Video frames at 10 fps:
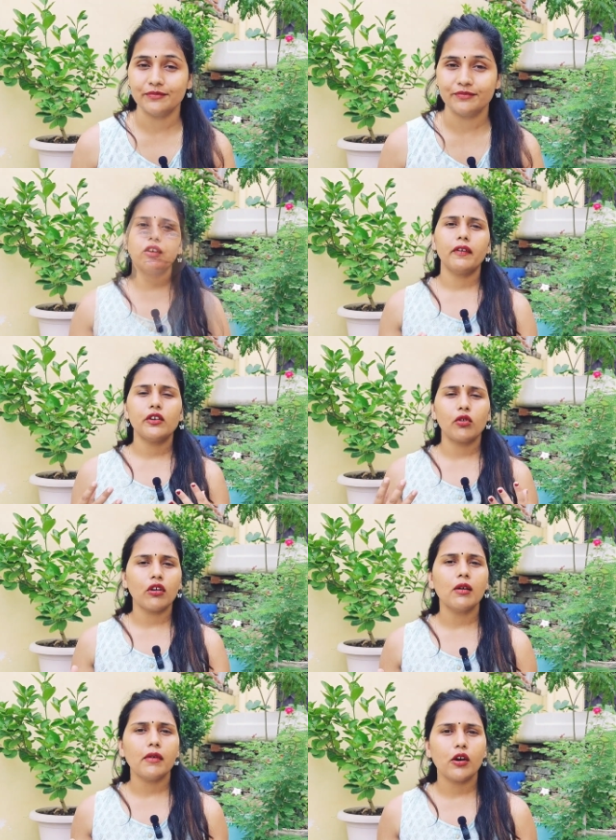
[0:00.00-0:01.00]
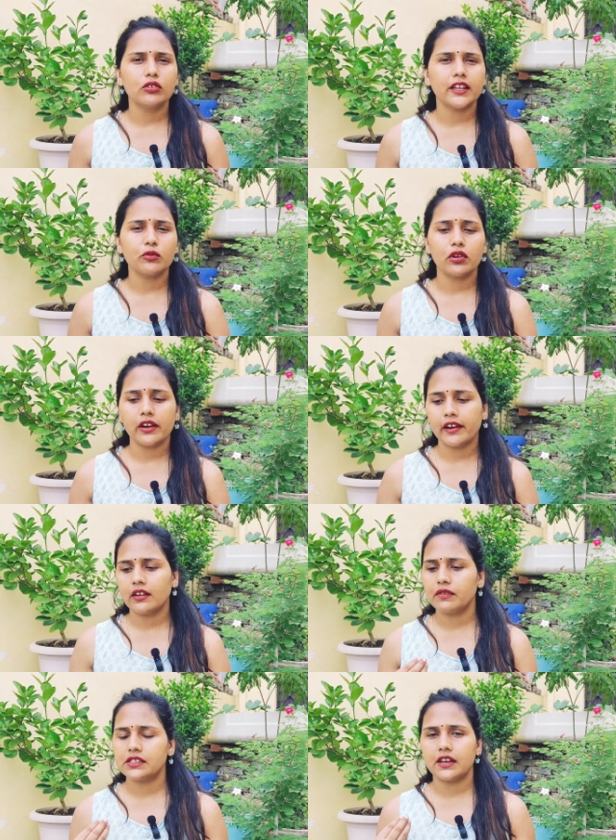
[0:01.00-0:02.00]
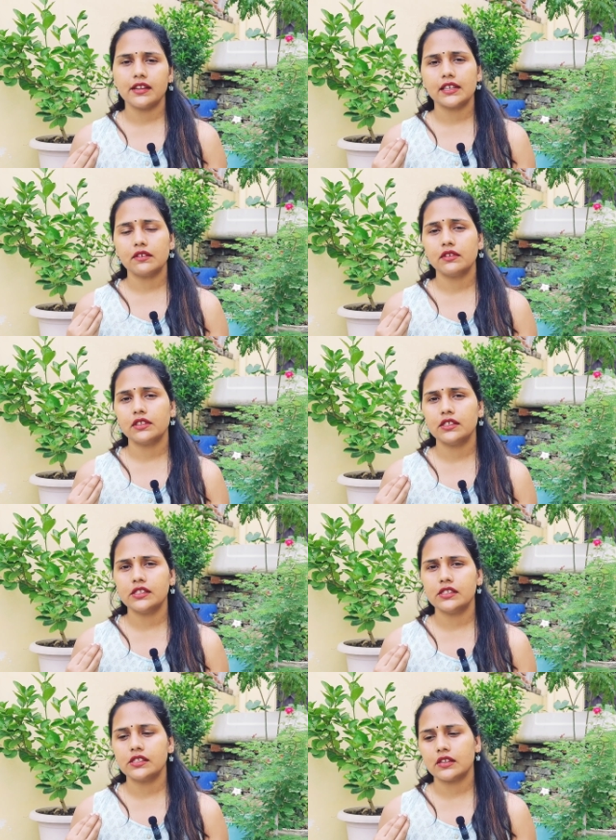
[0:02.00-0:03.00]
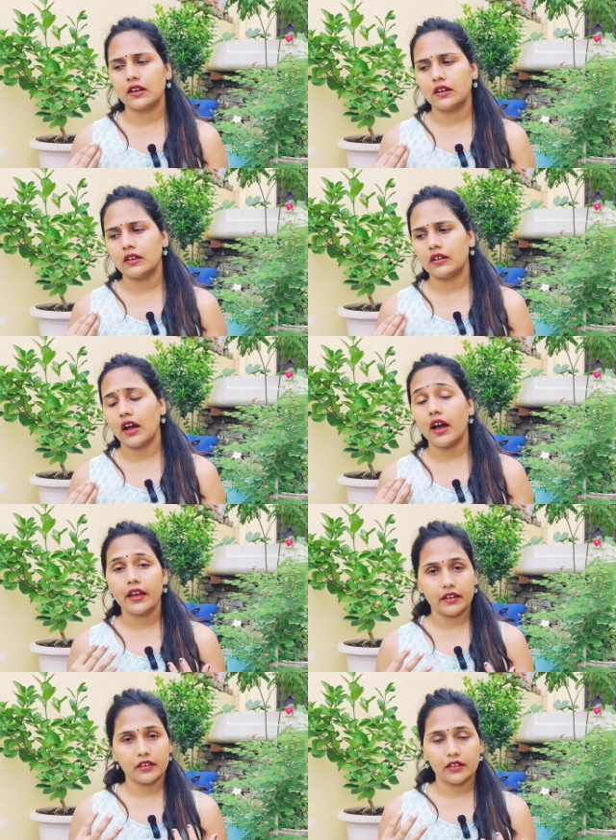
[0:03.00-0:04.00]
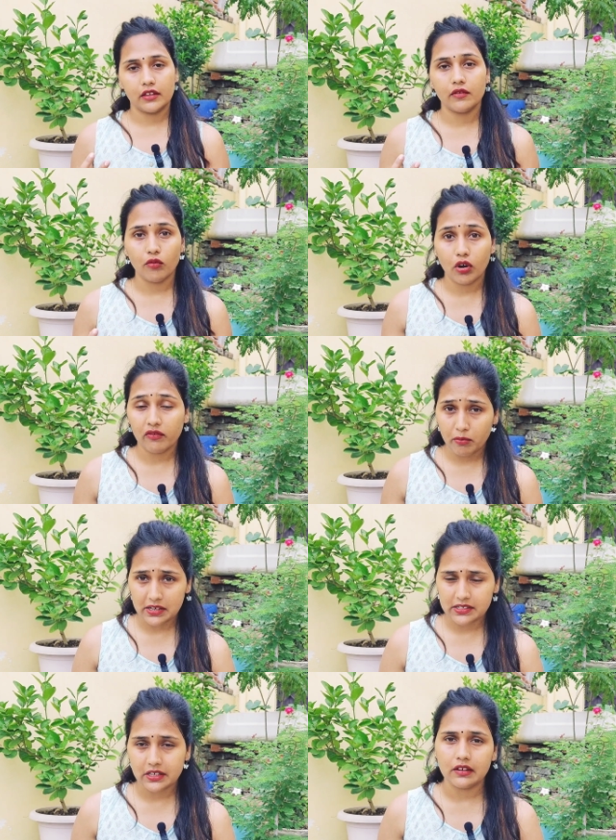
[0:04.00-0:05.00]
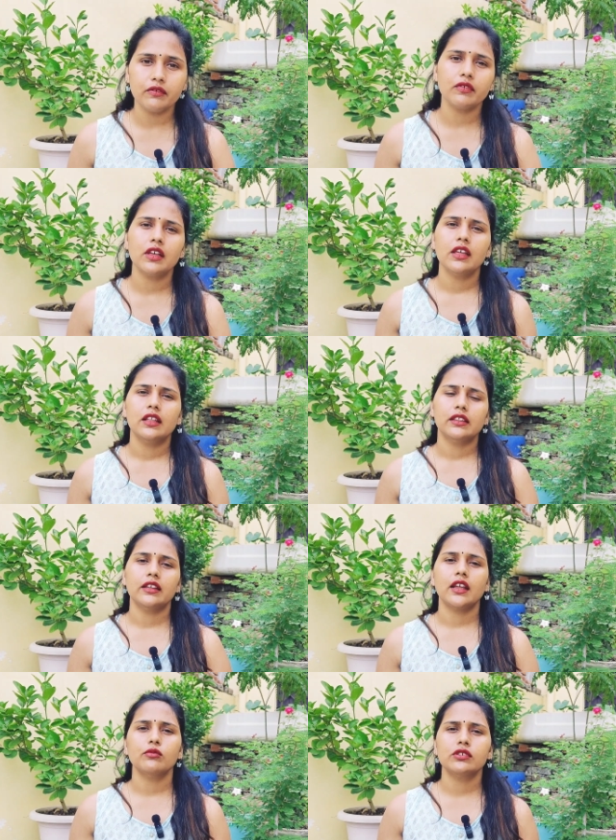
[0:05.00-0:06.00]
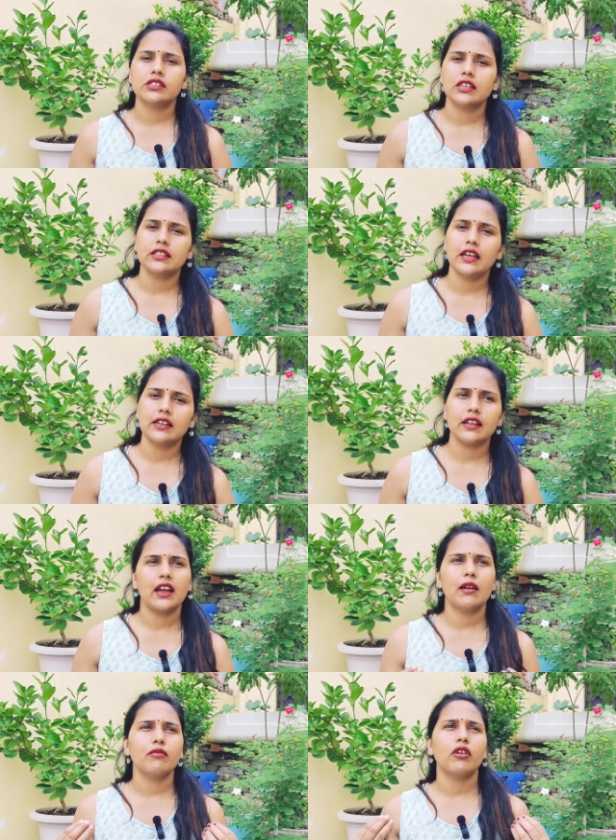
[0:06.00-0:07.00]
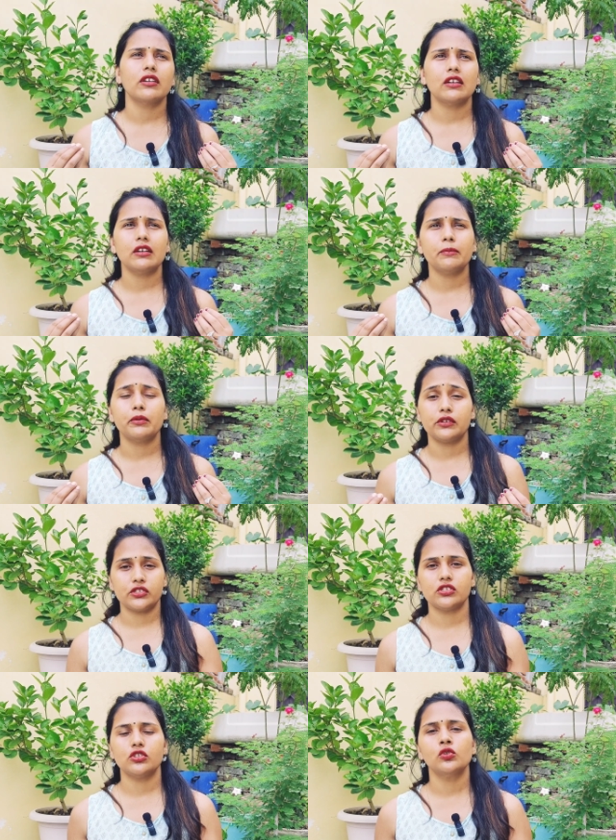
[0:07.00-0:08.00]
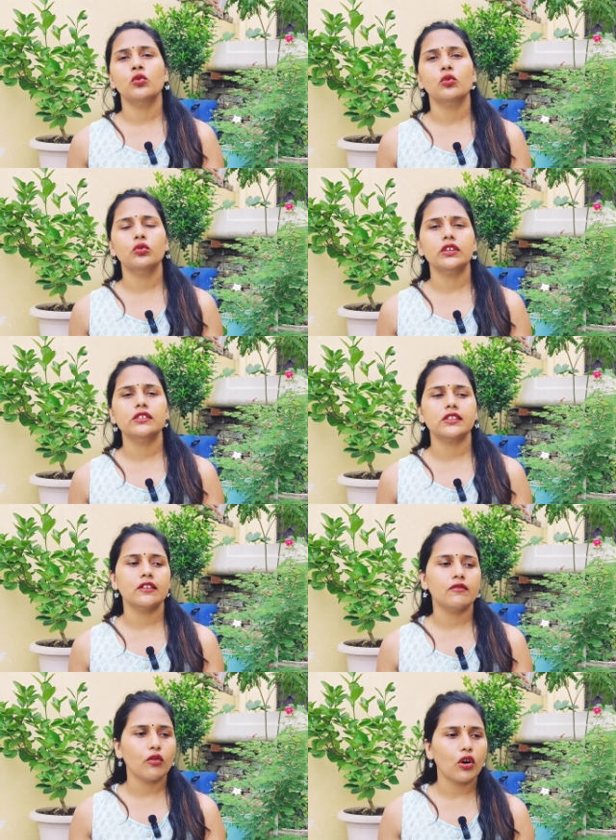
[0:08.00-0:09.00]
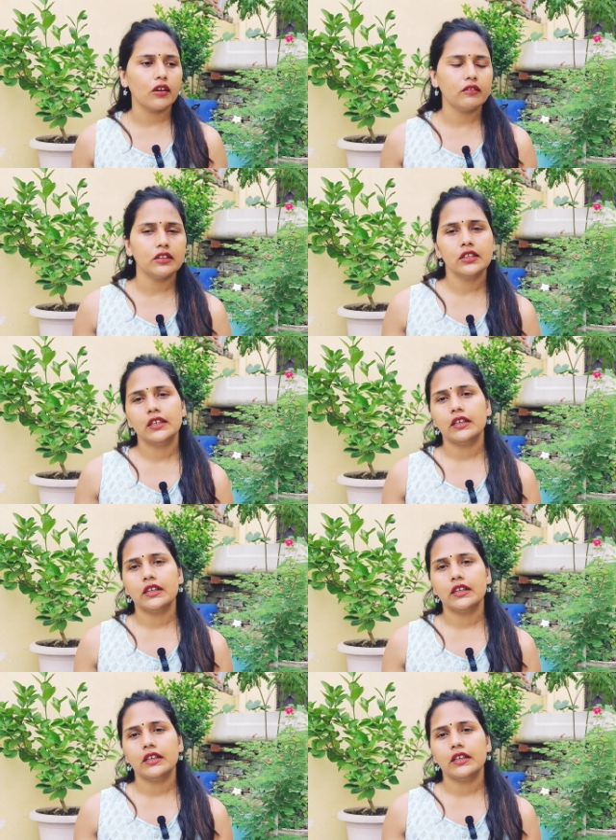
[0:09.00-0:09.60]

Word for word: Now if I talk about that what kind of physical activities uh, I involve myself, then I would say that I am not a person who is involved